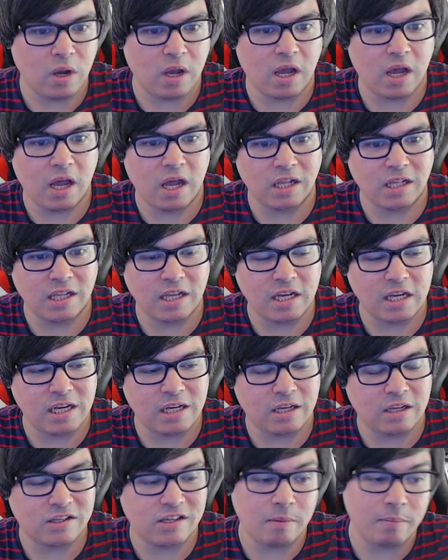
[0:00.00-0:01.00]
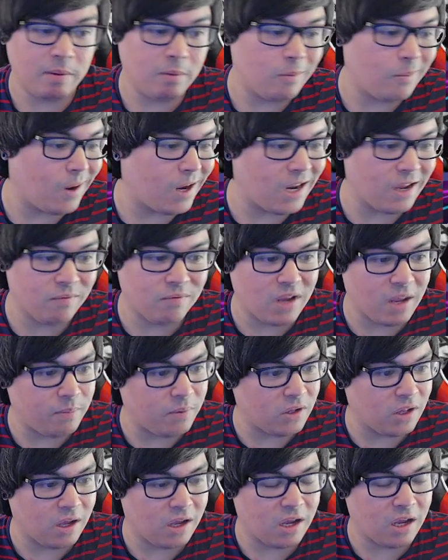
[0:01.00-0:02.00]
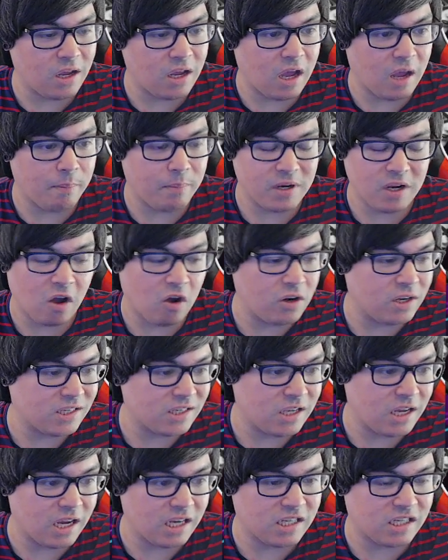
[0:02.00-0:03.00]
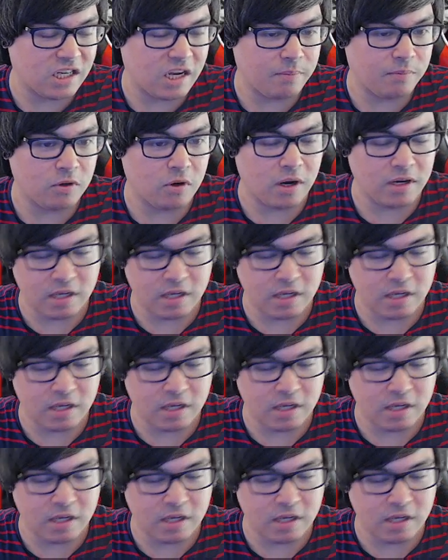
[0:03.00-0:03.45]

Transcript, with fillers: Uh, Lady, some people might have Nebula, uh, but honestly, I skipped her.